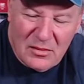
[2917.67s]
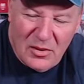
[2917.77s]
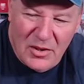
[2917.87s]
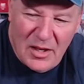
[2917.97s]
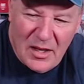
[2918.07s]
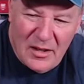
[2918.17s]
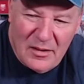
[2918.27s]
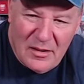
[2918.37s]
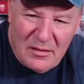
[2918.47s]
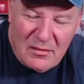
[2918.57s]
or you get in
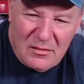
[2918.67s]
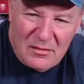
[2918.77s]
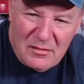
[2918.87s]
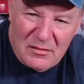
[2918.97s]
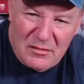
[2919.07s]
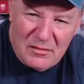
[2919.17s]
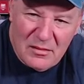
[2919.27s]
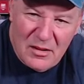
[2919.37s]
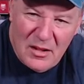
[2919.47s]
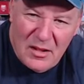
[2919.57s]
there. Uh,
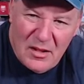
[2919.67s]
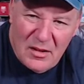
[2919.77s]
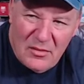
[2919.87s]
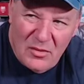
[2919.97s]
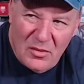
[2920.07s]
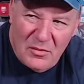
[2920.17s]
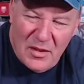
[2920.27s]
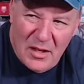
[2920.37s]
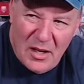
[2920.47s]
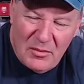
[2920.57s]
knowing
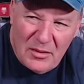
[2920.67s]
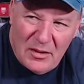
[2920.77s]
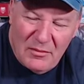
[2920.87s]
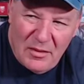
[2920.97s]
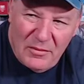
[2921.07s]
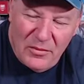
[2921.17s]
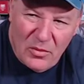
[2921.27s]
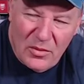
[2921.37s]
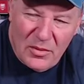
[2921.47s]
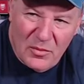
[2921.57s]
me, I would leave at
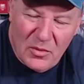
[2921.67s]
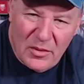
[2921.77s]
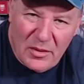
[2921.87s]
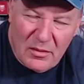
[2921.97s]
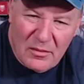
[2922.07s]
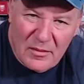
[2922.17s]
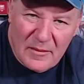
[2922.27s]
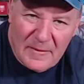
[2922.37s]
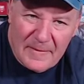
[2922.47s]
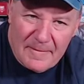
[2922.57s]
4 in the morning,
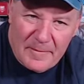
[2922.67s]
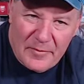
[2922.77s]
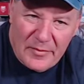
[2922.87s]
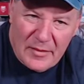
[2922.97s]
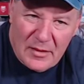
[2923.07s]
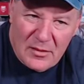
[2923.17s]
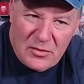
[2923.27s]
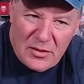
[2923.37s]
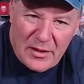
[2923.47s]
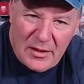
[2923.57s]

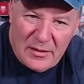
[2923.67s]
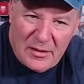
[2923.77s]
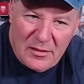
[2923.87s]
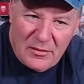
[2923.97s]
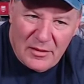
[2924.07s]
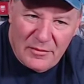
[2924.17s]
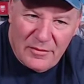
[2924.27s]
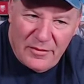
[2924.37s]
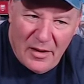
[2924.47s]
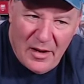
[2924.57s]
try to get there around
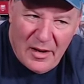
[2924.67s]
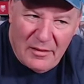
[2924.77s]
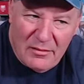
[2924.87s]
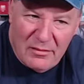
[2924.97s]
5,